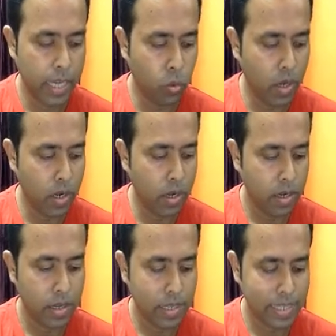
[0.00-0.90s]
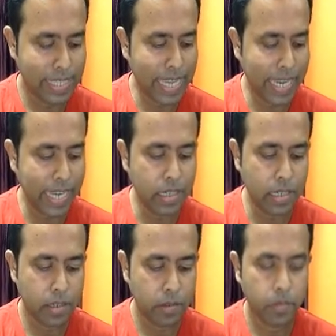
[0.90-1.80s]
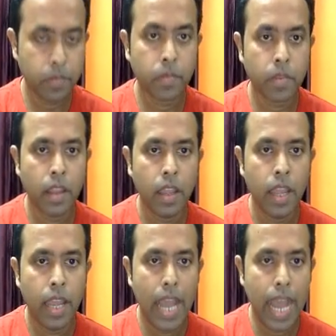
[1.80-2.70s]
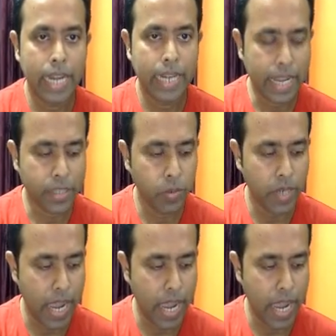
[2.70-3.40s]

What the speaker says: equal second, and next we